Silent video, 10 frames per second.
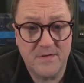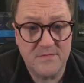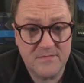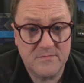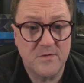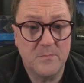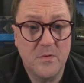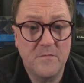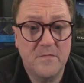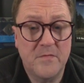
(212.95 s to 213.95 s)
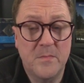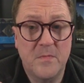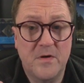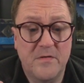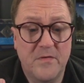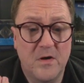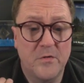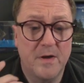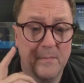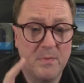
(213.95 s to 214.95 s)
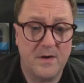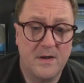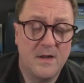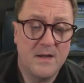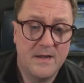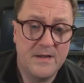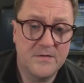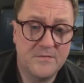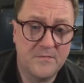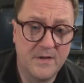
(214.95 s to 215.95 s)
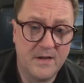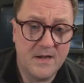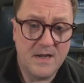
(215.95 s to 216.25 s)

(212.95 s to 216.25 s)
So both of them are evaluated. But here's the thing.